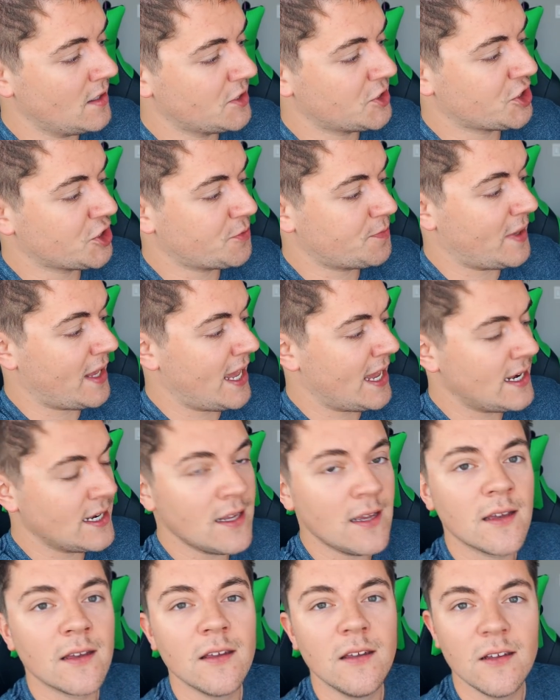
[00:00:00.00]

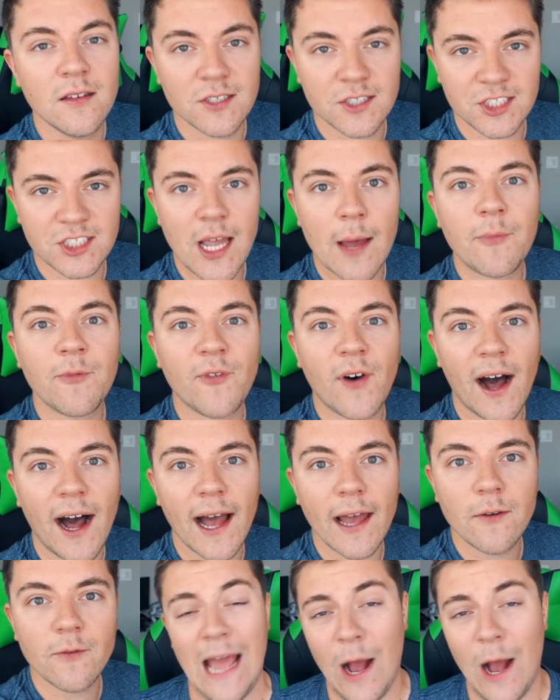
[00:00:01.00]
spin, step 5.